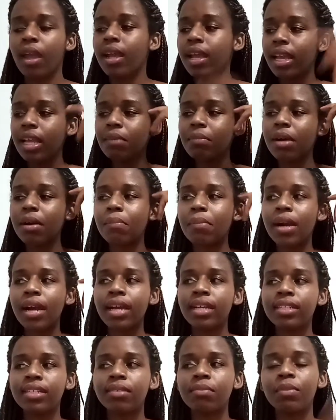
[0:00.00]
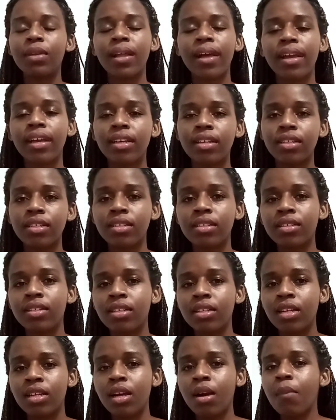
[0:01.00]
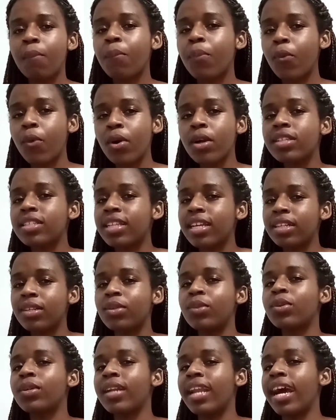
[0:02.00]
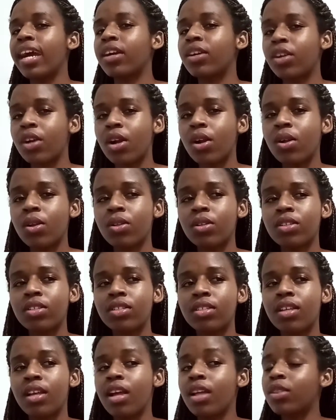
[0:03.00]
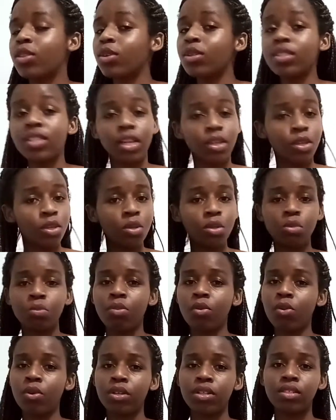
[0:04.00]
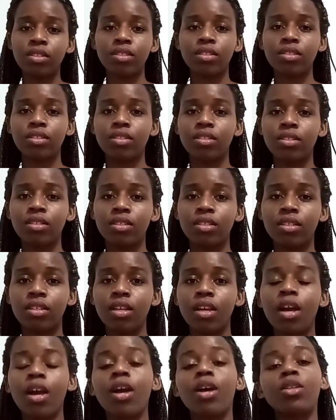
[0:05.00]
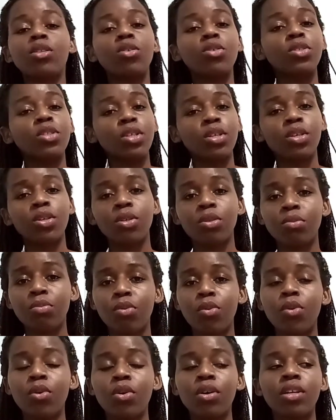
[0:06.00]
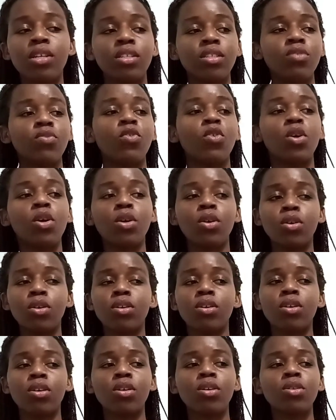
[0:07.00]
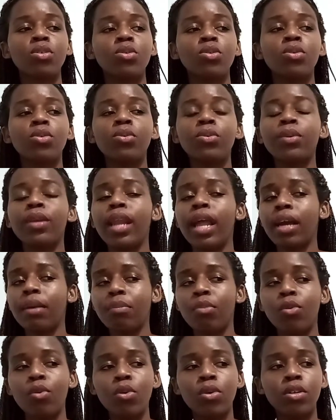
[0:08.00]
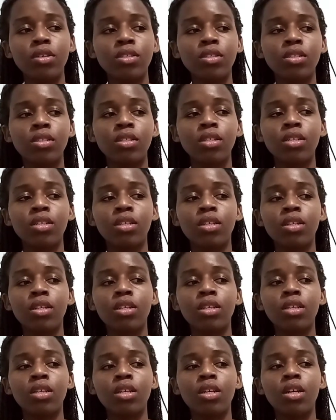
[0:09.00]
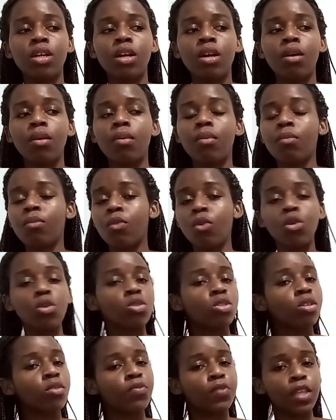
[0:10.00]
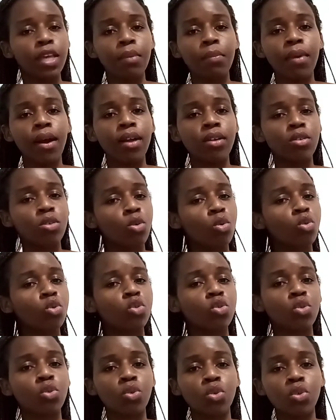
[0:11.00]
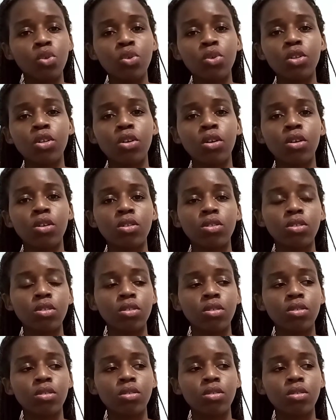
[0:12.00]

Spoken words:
In my mind, I'm like, boys that look like girls, those are cute boys. Those are cute boys. For girls who look like boys, most of them are not so cute girls.